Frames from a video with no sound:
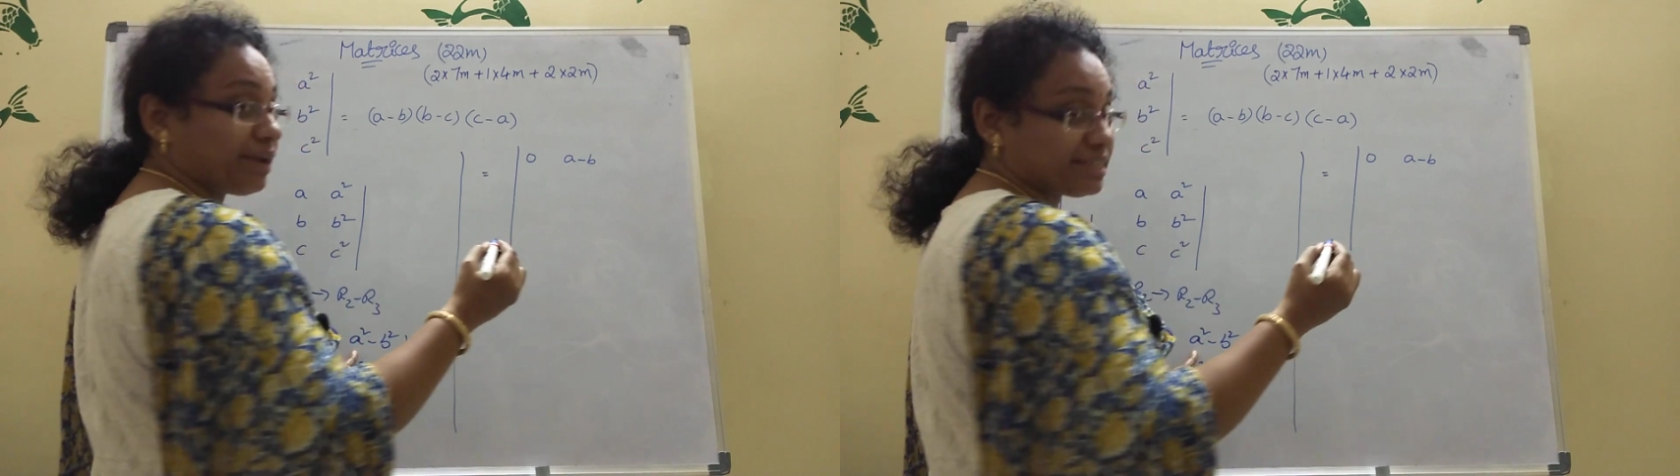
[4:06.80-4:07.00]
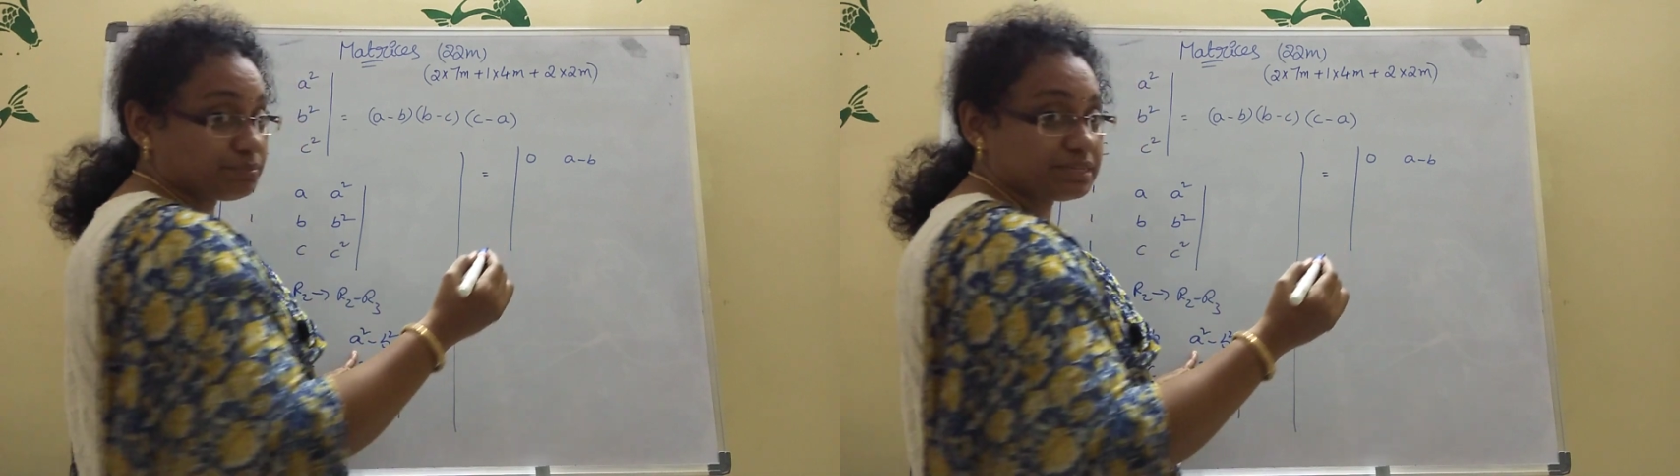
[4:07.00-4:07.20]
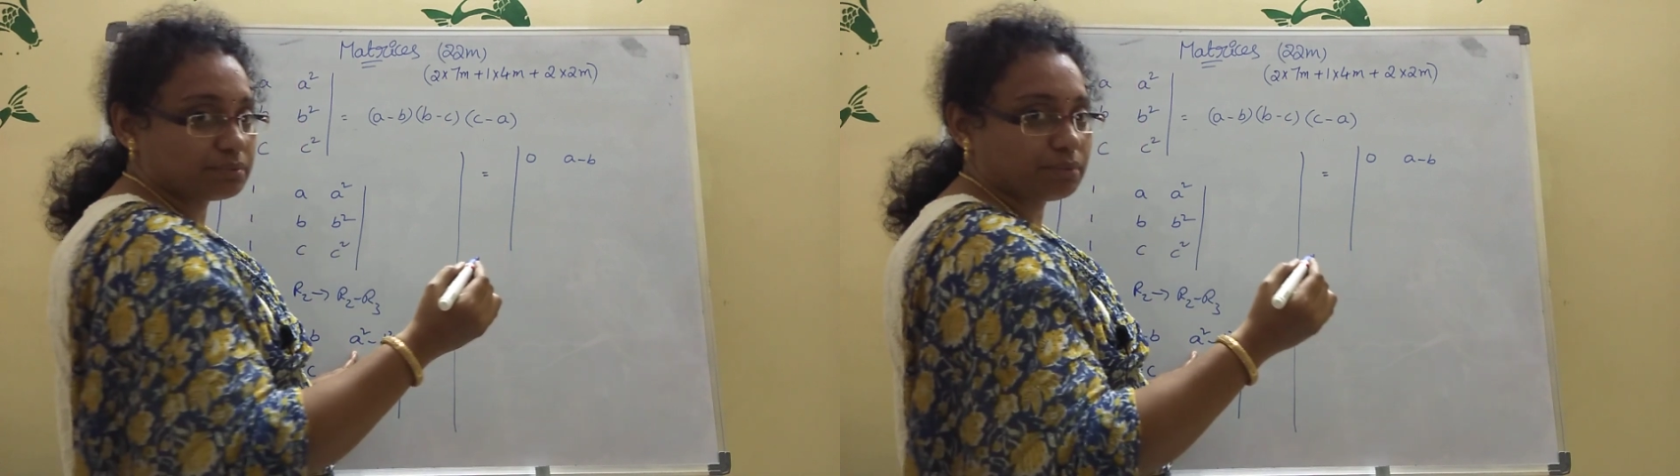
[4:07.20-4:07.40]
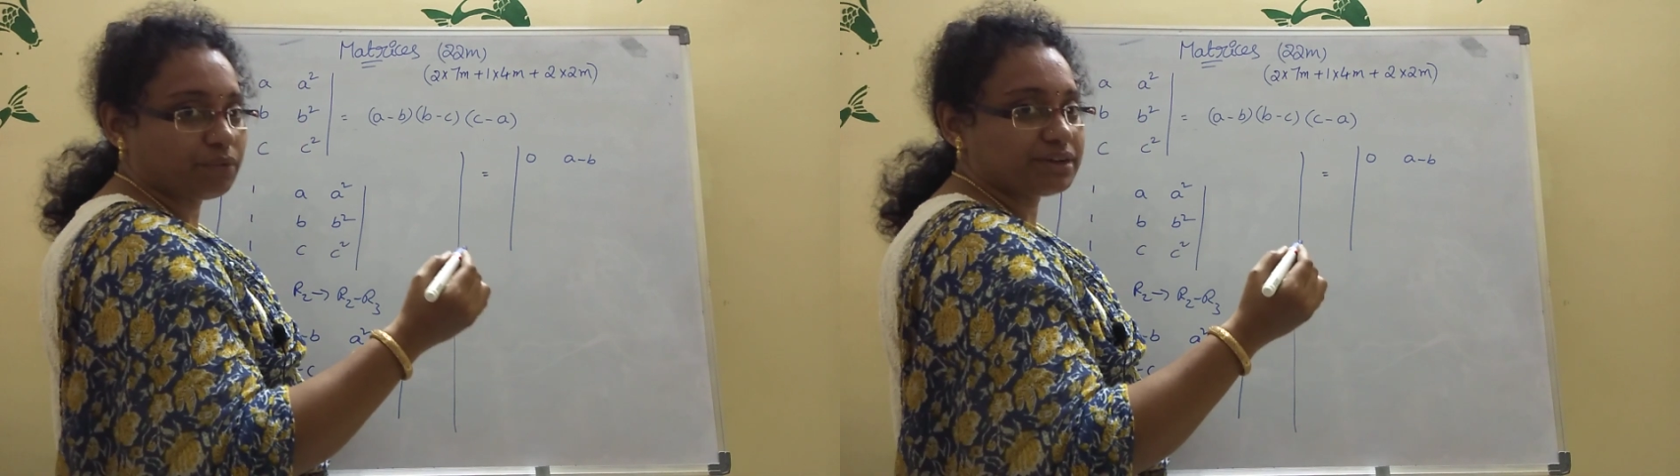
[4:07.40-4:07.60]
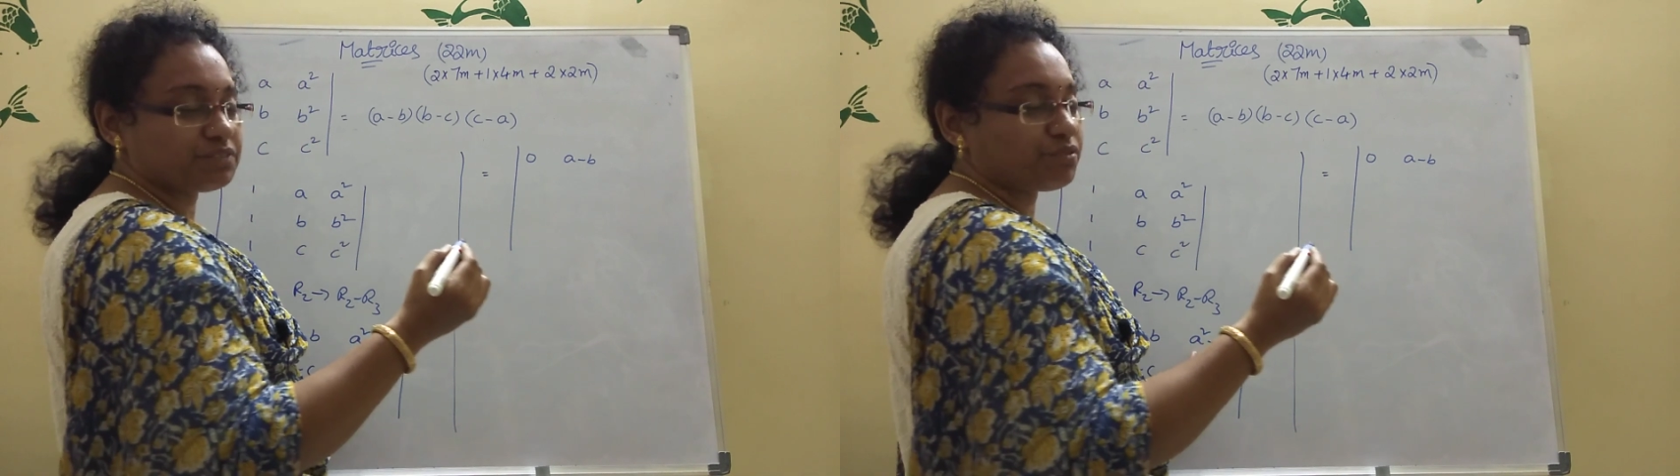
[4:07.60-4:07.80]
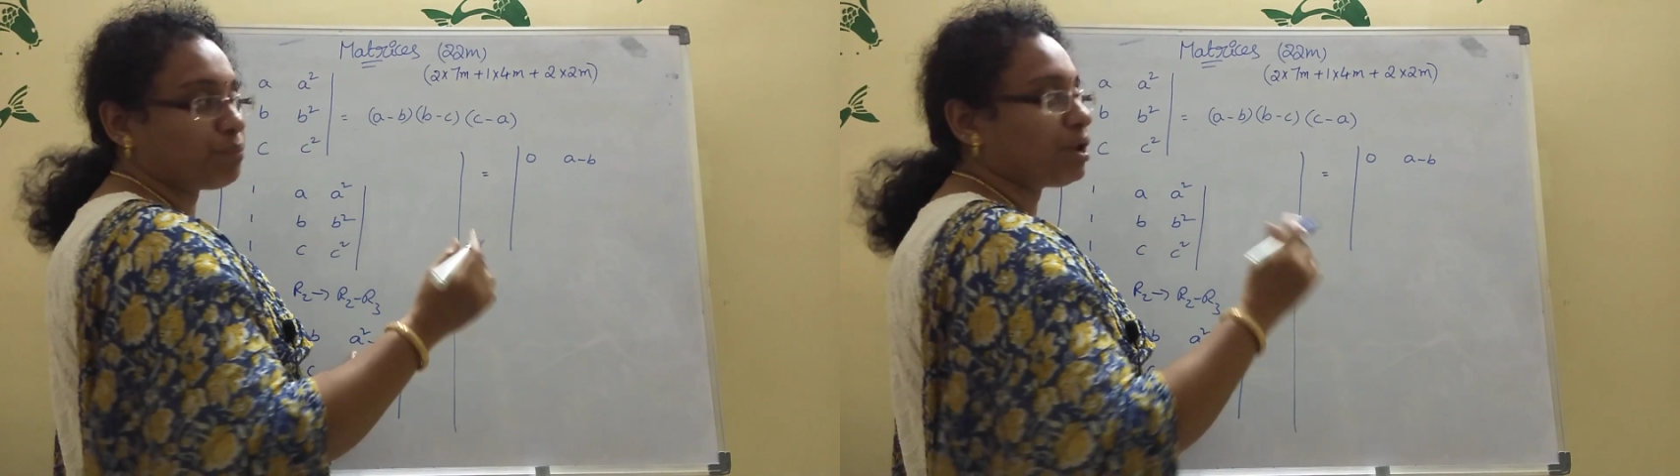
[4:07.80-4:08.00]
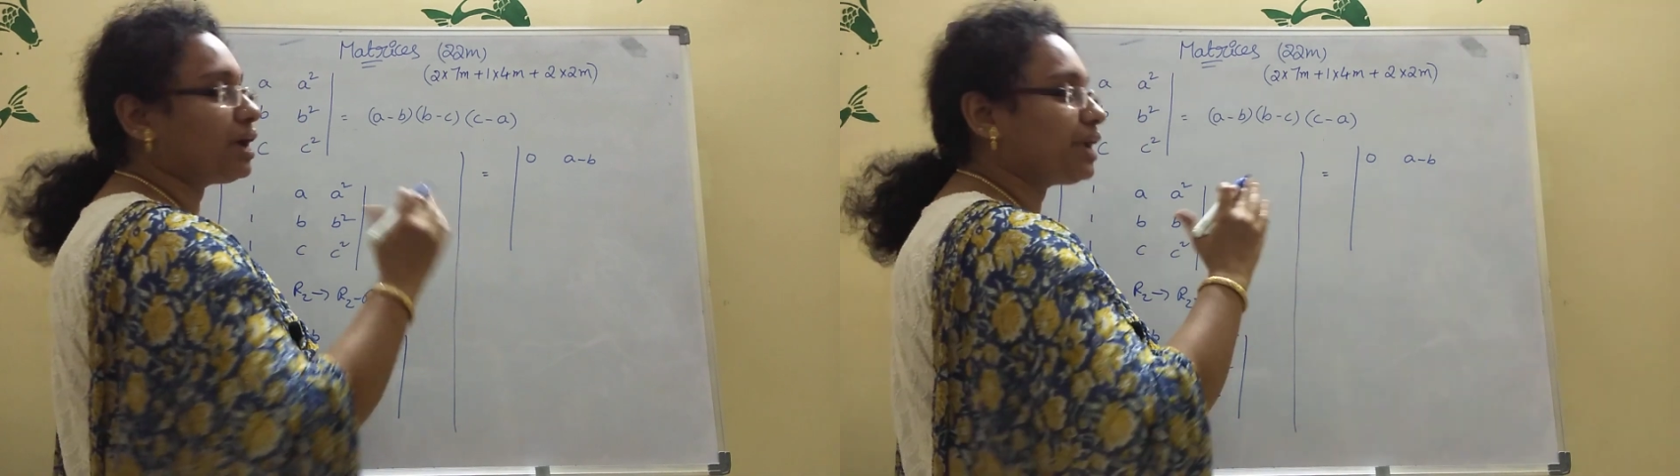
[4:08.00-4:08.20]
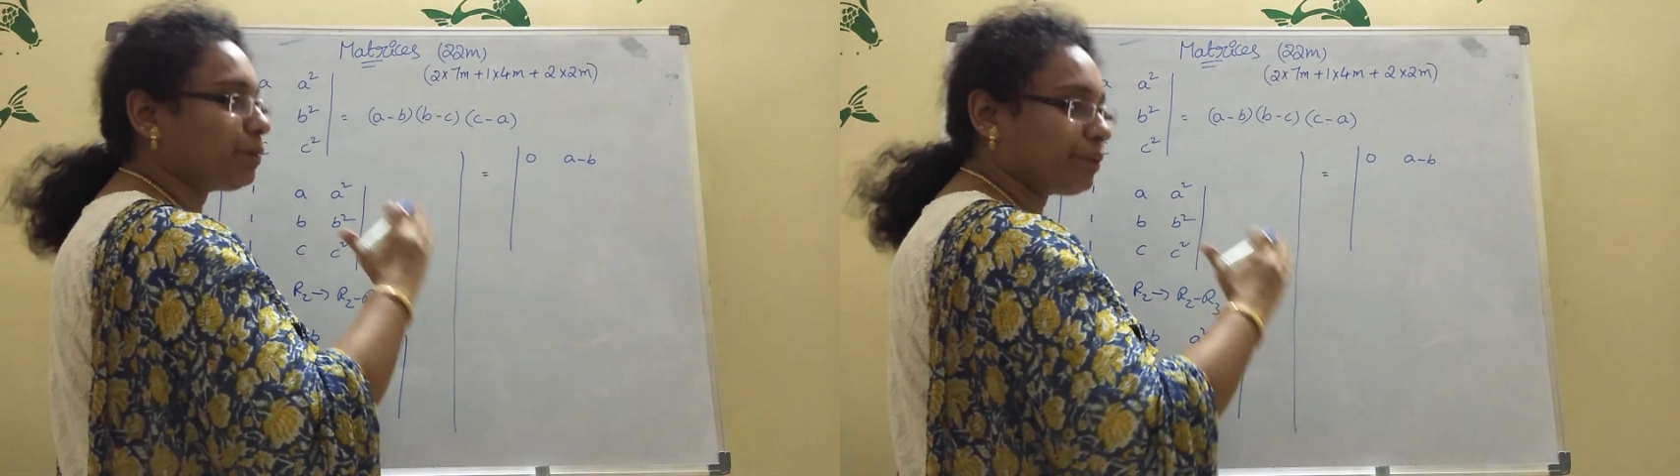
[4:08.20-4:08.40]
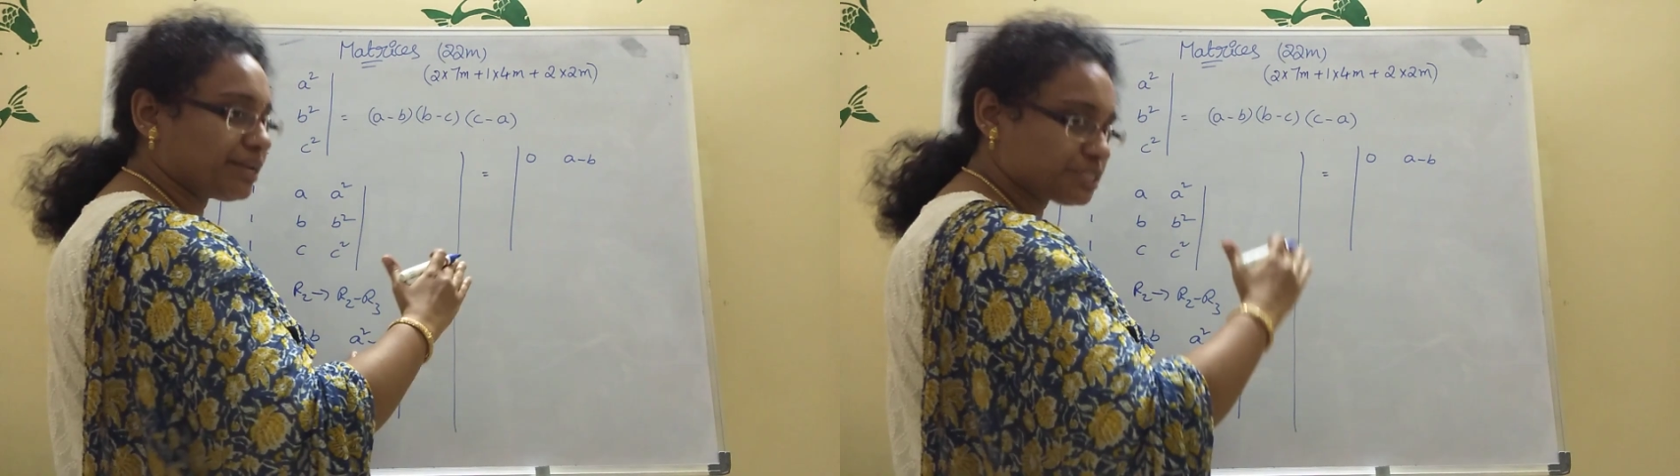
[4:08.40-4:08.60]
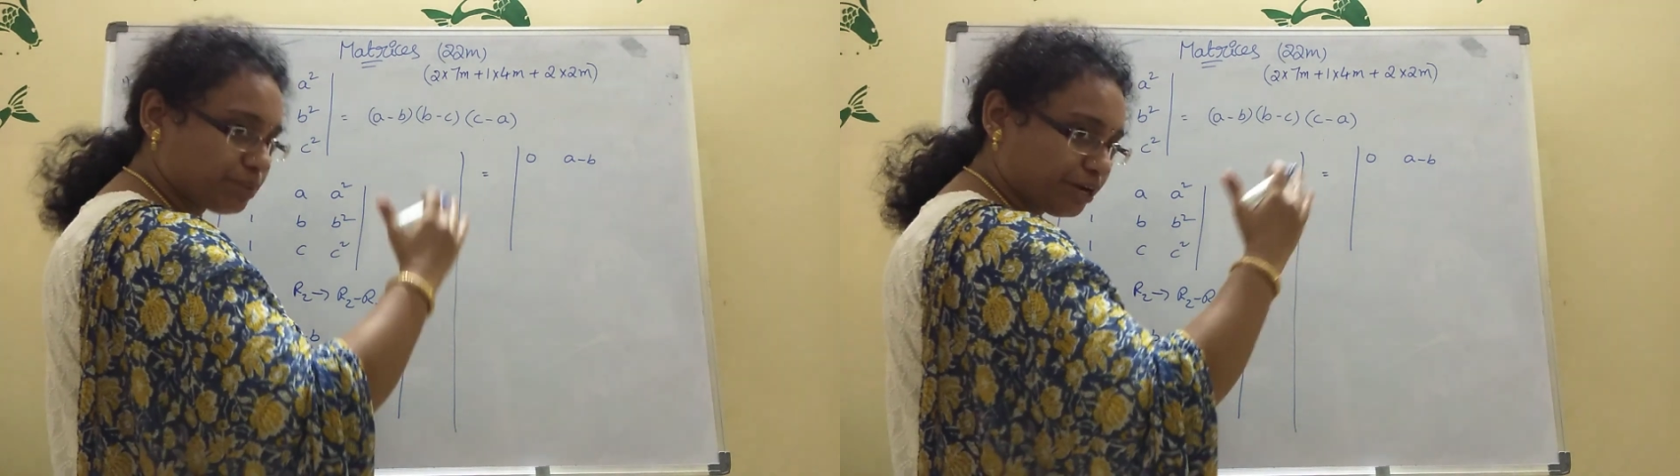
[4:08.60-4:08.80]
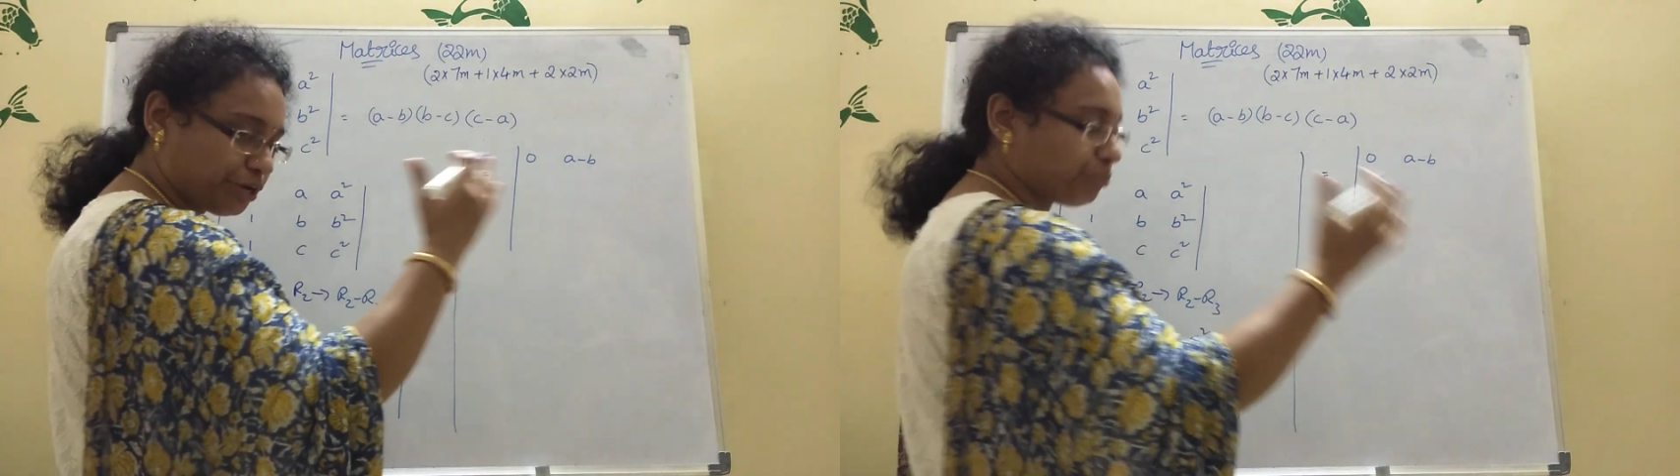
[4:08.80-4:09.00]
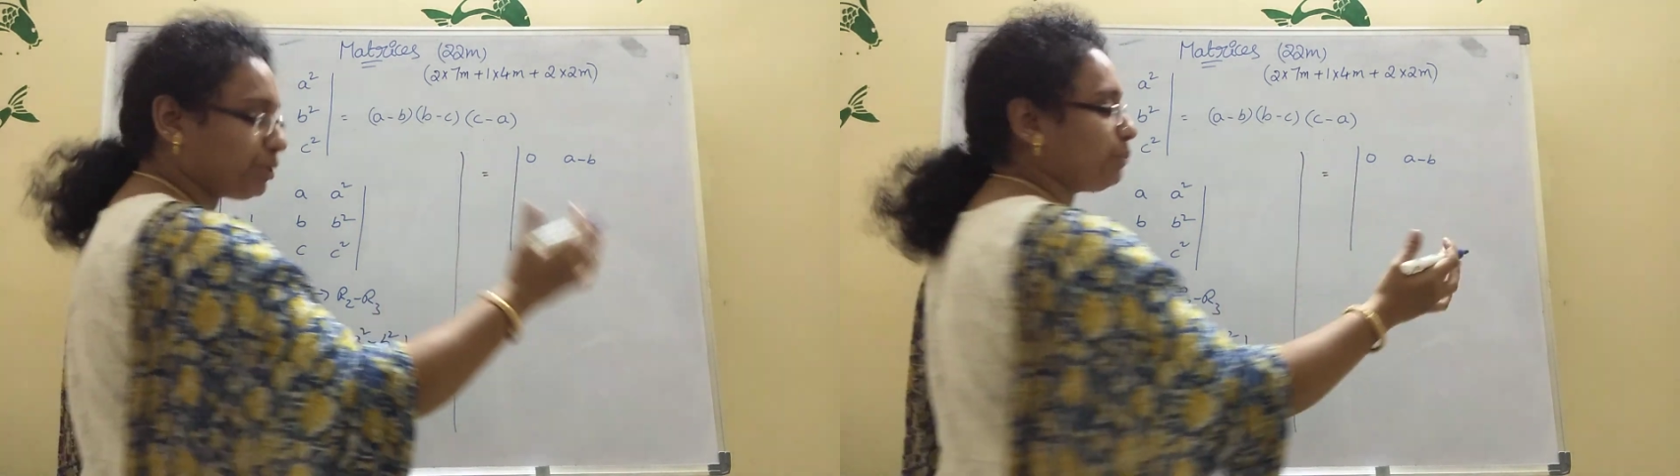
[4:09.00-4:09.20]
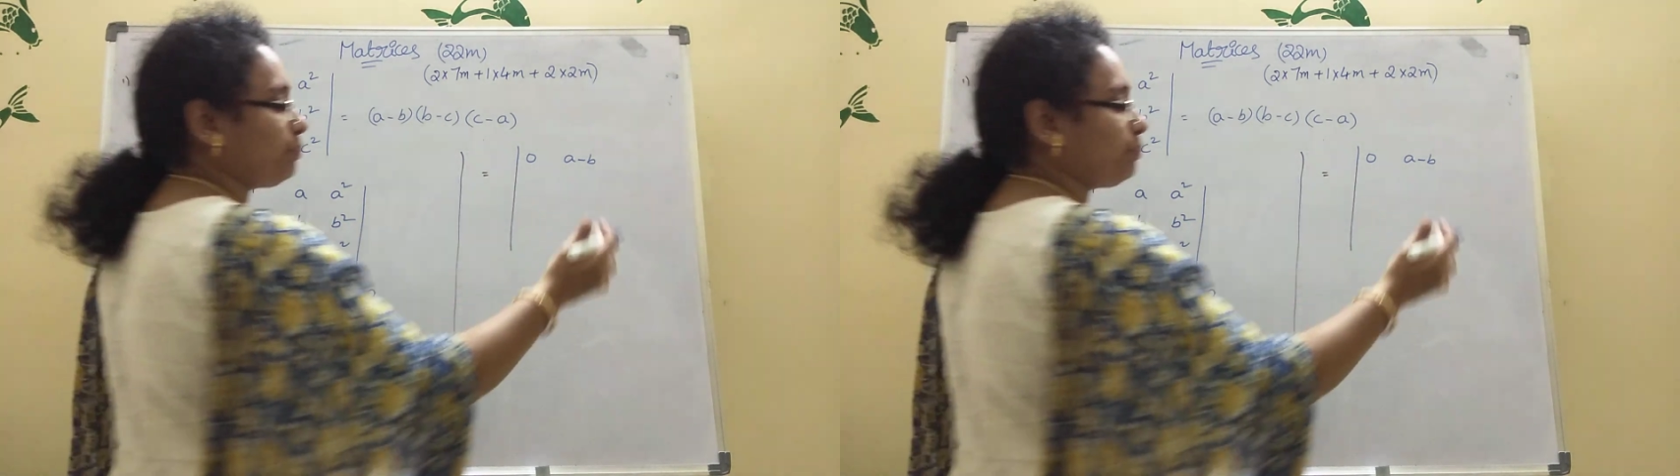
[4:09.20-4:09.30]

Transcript: minus B square, what is the formula? A minus B into A